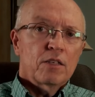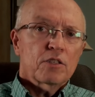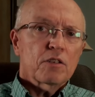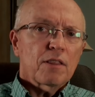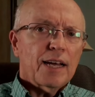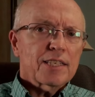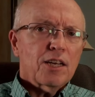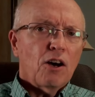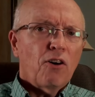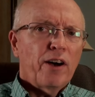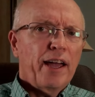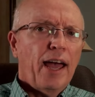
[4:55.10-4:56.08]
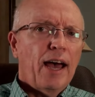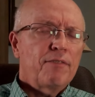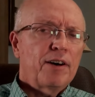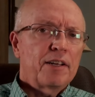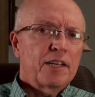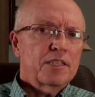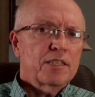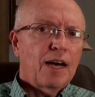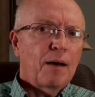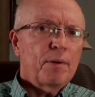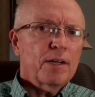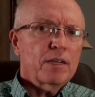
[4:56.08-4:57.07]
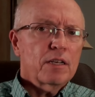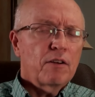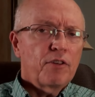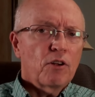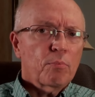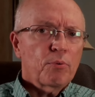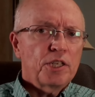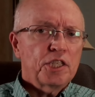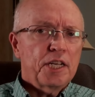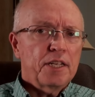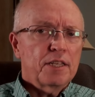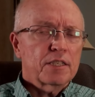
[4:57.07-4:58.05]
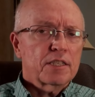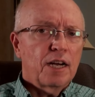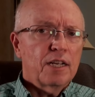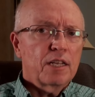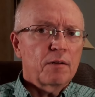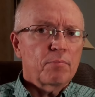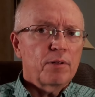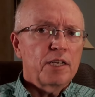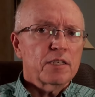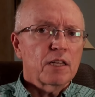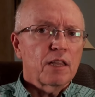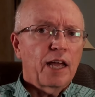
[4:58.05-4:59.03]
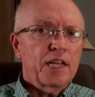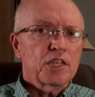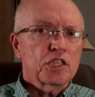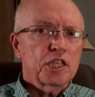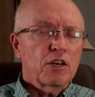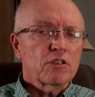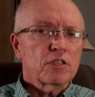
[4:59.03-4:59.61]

So that's all I have on this topic. If you appreciate this content, please like, share,